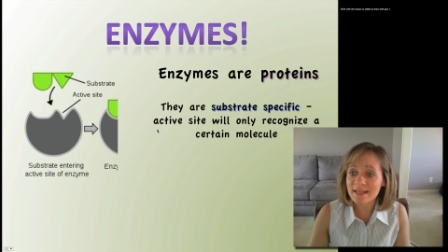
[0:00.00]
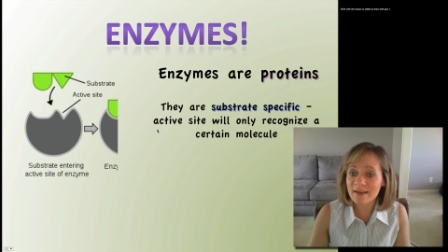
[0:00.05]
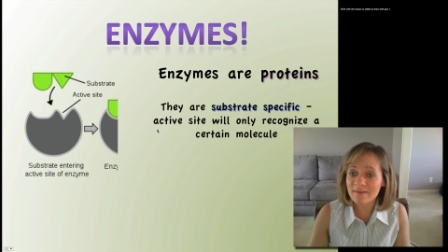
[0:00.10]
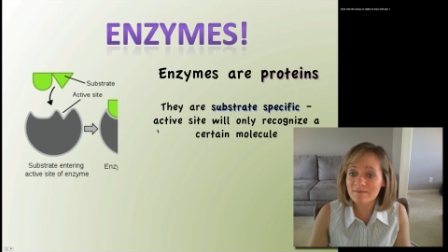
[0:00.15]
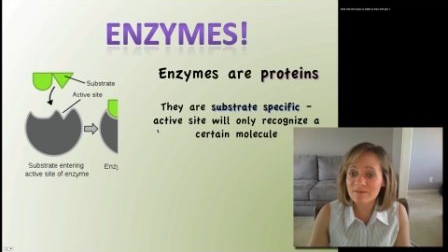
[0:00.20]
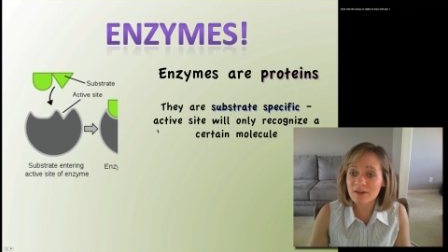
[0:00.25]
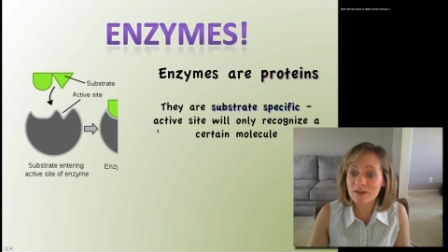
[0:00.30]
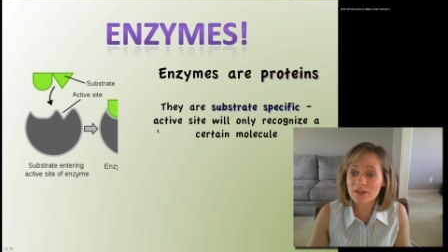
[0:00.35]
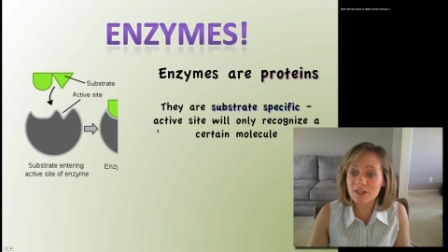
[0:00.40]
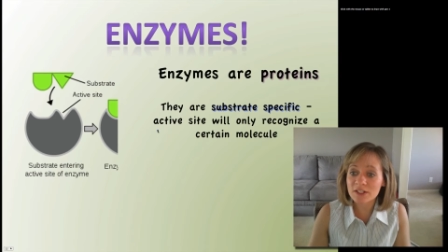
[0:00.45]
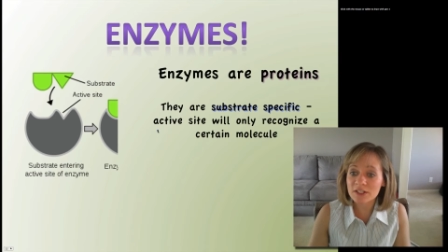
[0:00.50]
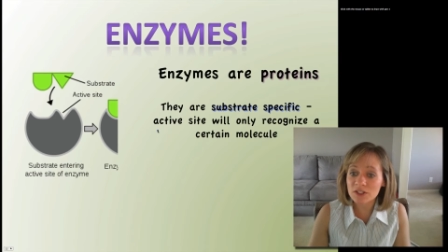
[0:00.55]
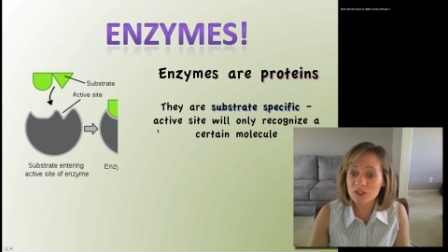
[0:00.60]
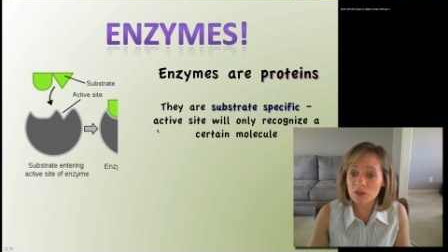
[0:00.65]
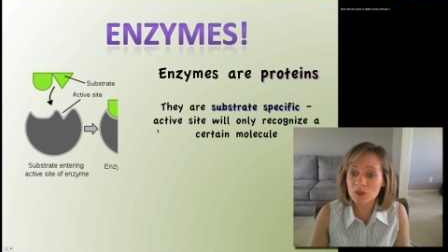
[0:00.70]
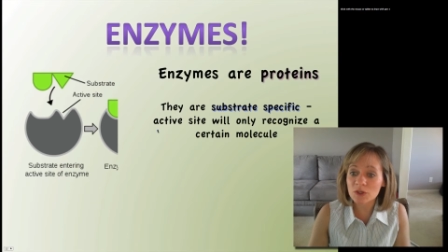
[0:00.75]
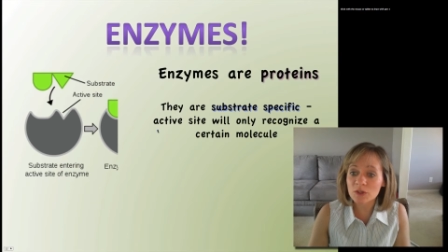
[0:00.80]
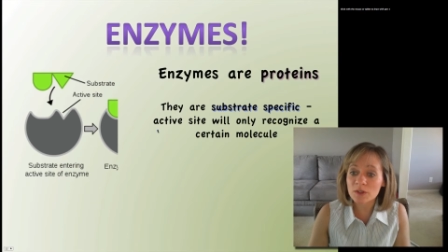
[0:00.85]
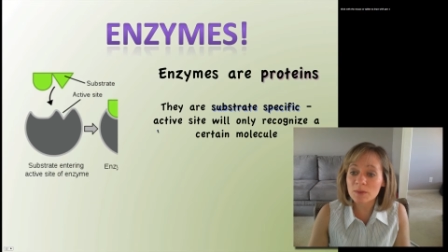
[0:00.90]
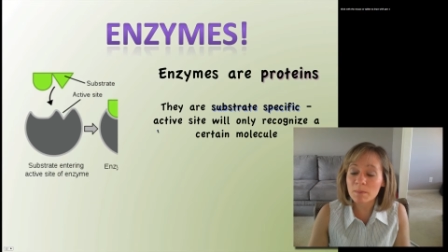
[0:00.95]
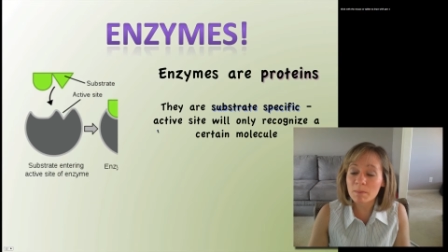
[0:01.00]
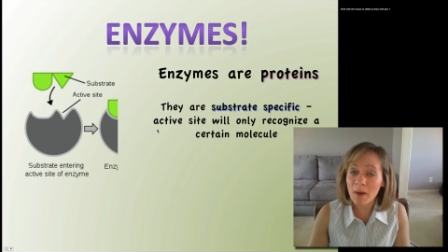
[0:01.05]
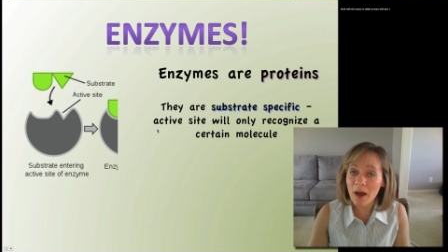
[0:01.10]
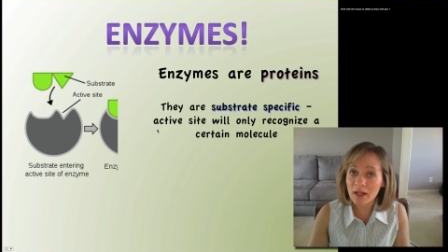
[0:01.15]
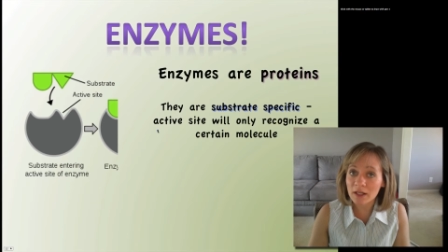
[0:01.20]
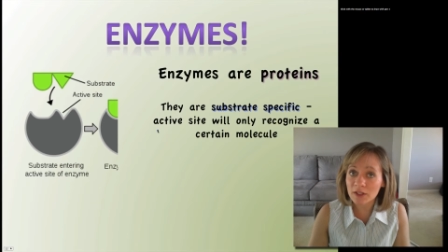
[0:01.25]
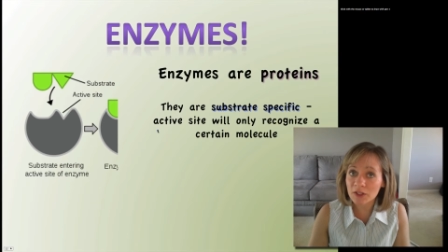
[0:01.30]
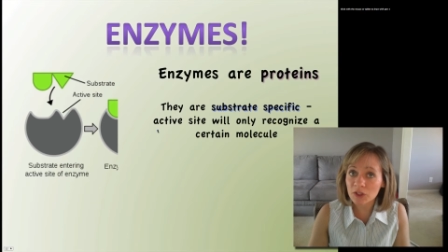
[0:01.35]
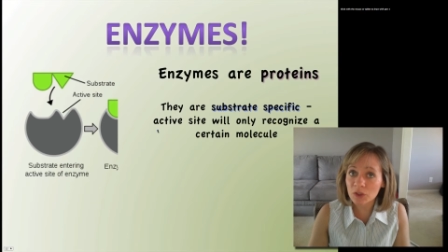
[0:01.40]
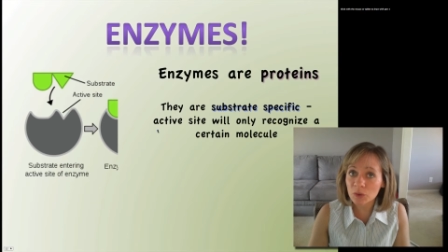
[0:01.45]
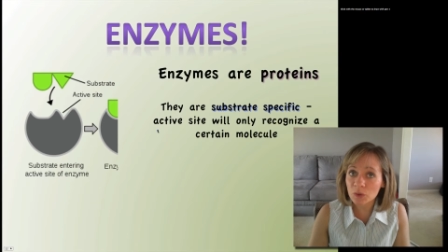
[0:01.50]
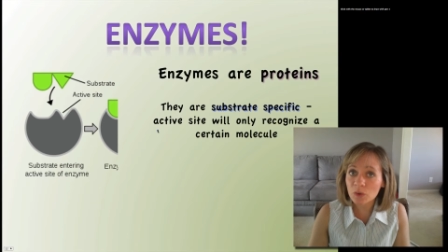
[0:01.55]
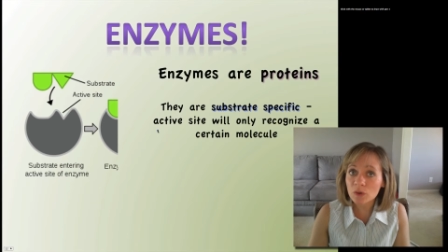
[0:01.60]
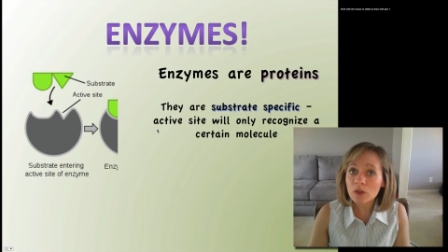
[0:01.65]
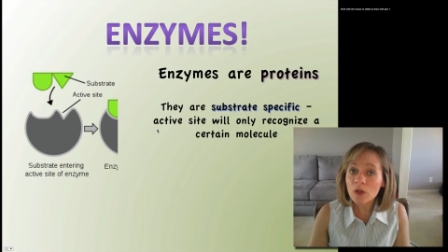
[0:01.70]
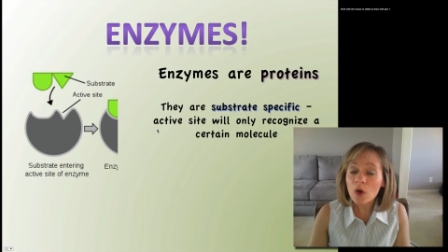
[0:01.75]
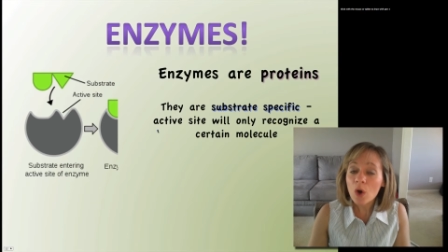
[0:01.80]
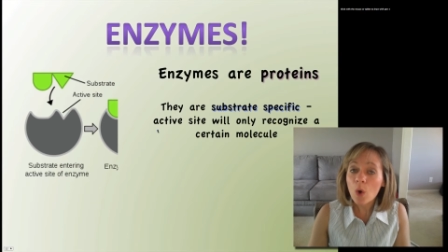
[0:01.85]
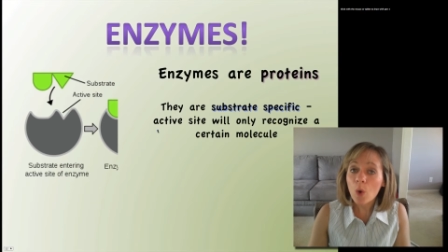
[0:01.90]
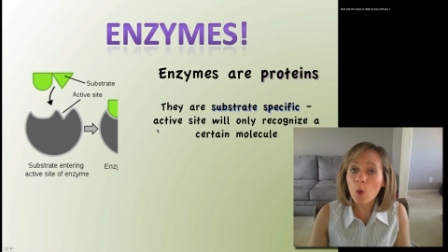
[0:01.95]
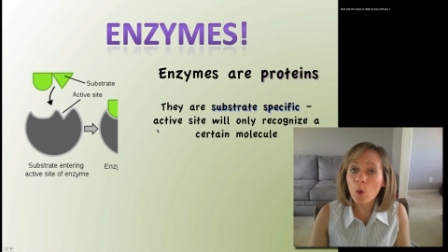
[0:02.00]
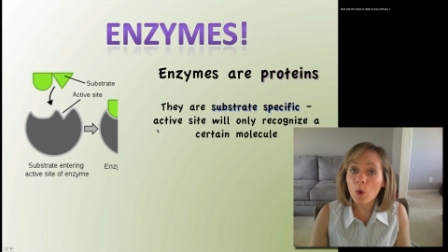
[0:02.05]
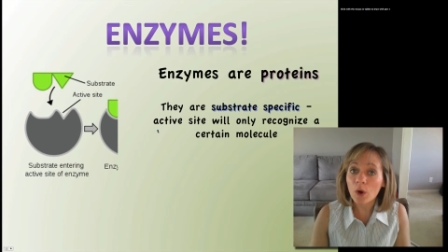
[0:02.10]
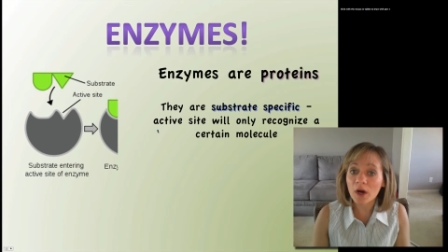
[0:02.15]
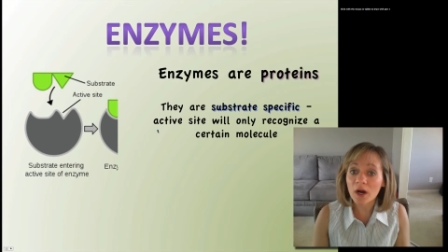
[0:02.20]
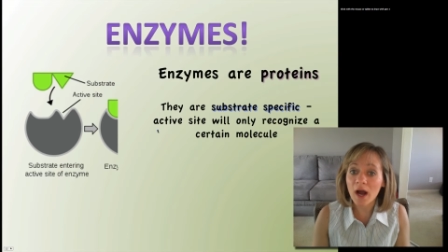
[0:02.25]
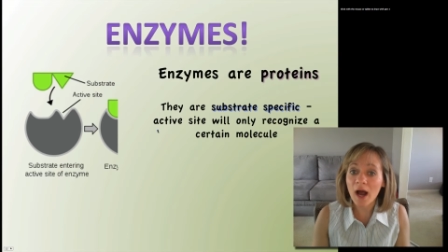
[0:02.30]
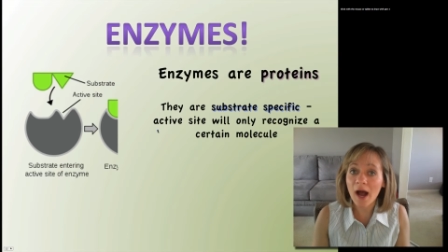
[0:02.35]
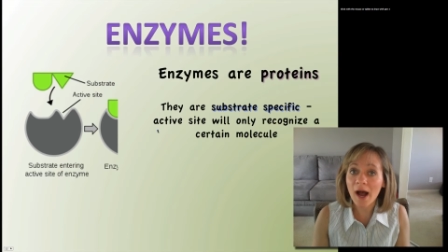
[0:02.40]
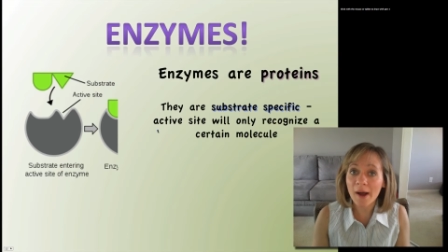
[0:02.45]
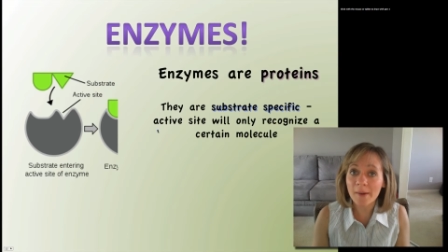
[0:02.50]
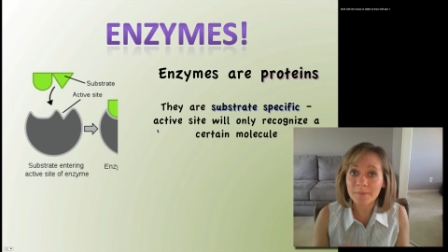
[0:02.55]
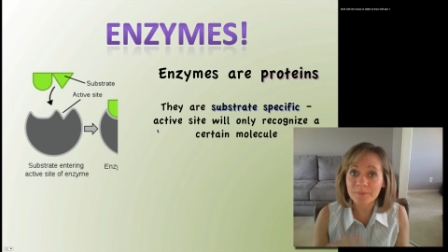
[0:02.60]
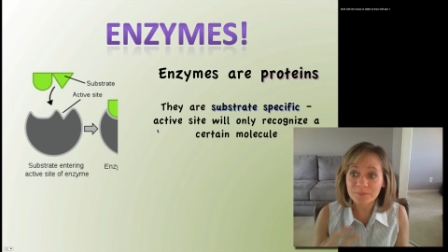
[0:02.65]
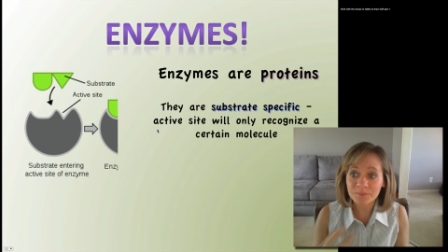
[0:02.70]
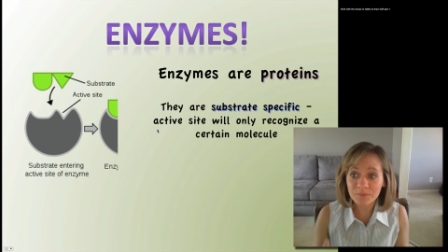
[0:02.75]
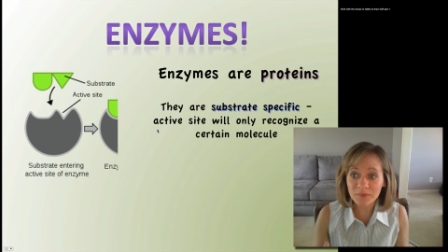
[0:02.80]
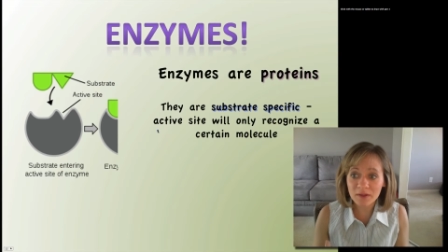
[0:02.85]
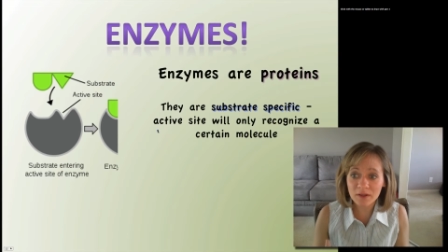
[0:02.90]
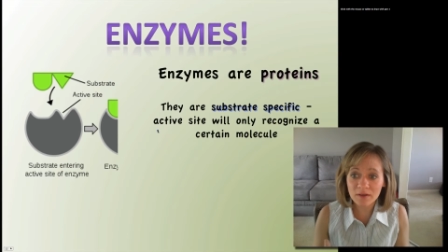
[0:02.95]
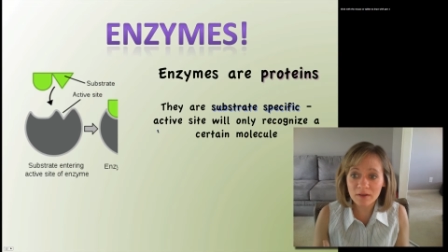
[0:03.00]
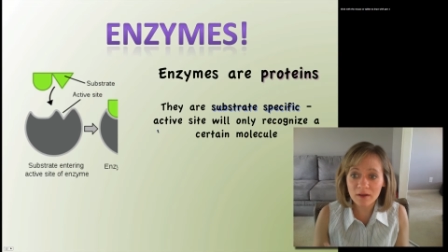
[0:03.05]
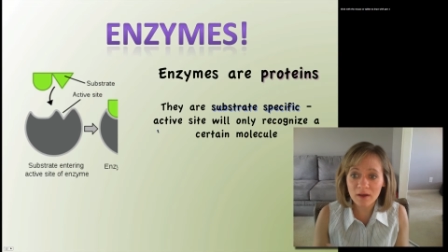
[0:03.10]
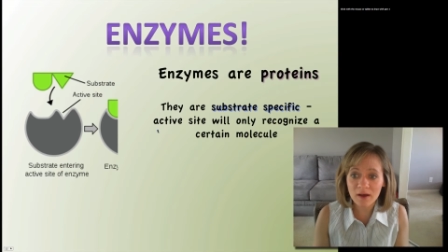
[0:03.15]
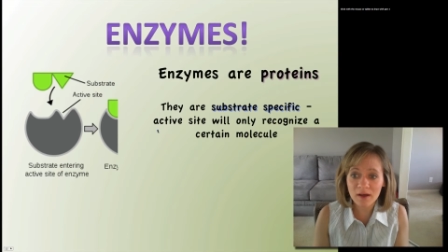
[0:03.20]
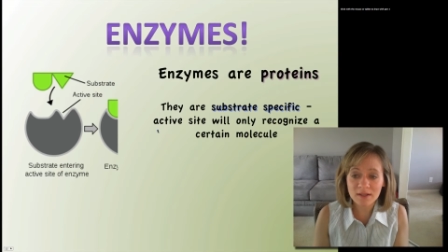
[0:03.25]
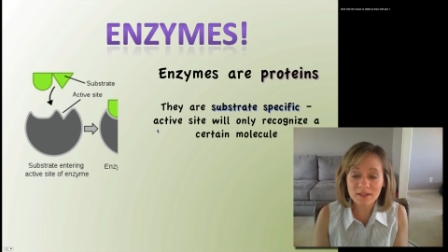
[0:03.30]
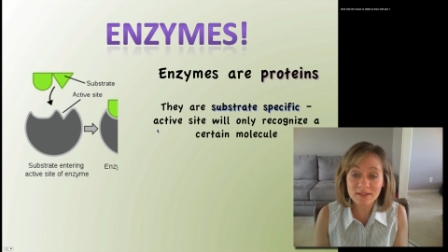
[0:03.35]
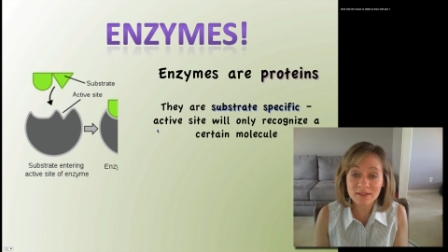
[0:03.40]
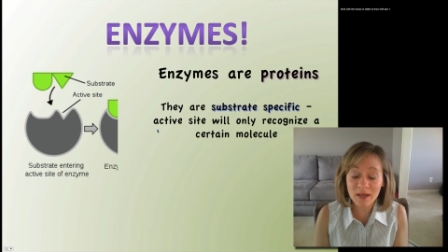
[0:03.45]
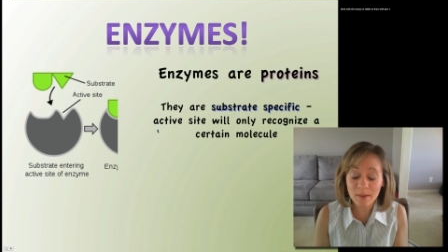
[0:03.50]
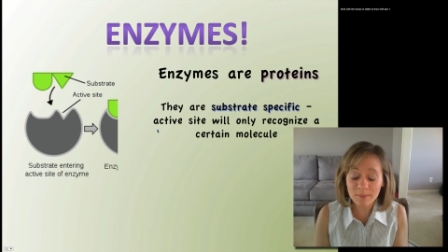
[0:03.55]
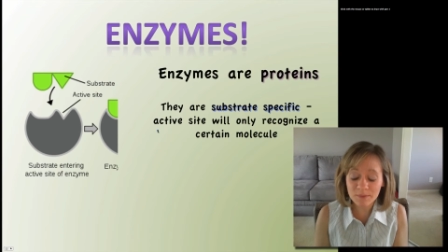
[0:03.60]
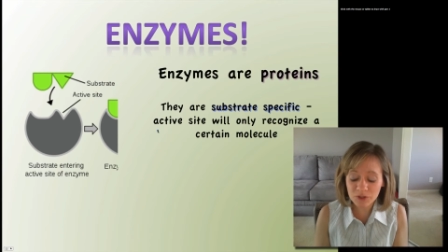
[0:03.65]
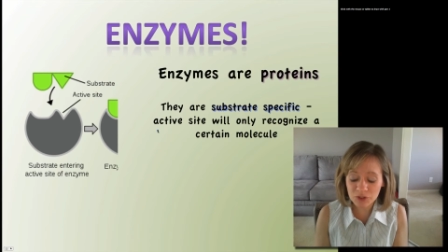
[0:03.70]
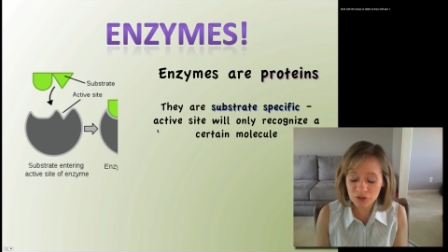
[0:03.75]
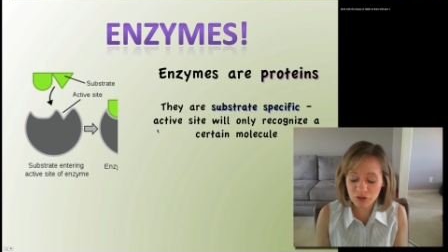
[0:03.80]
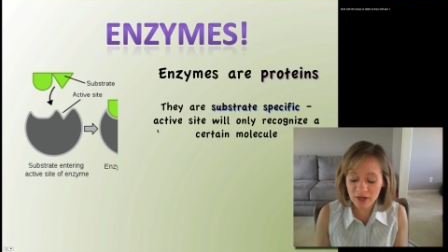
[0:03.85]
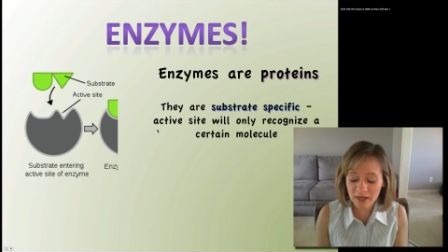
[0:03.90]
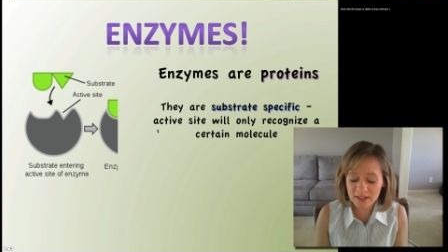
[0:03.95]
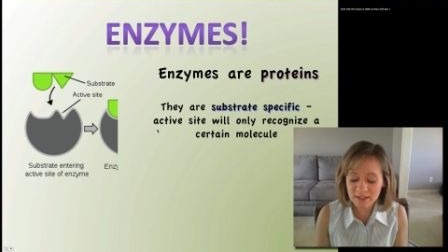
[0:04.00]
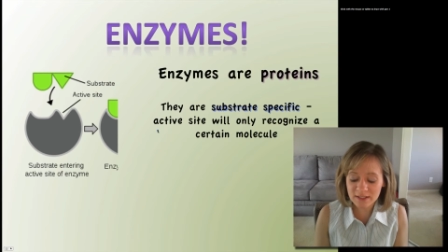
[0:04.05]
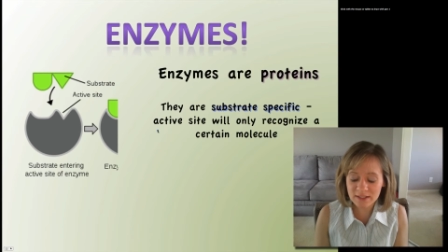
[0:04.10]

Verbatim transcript: a very certain molecule or um, substrate.